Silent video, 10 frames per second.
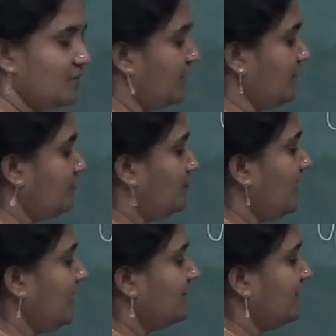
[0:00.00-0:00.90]
Gives
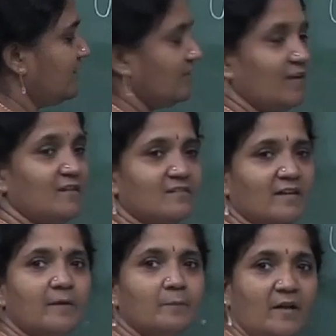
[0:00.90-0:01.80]
B it's a trivial
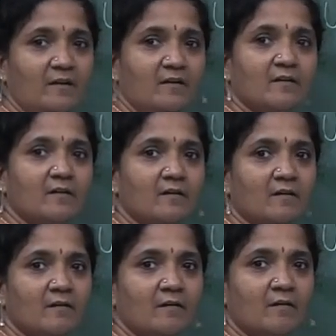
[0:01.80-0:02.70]
statement.
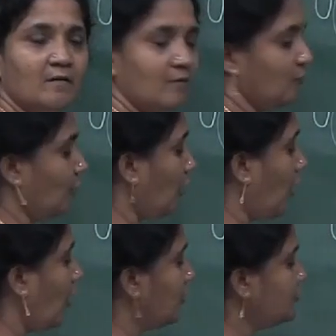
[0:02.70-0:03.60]
For
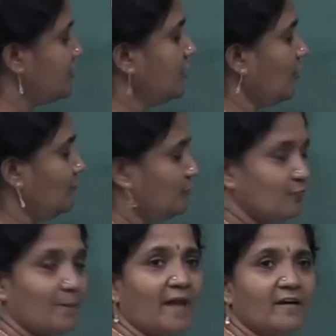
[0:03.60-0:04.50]
all G you have to
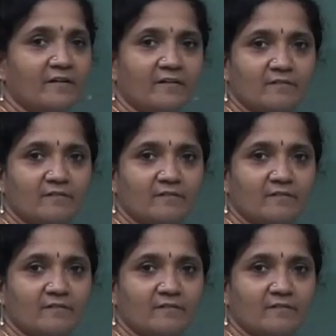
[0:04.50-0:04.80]
span it.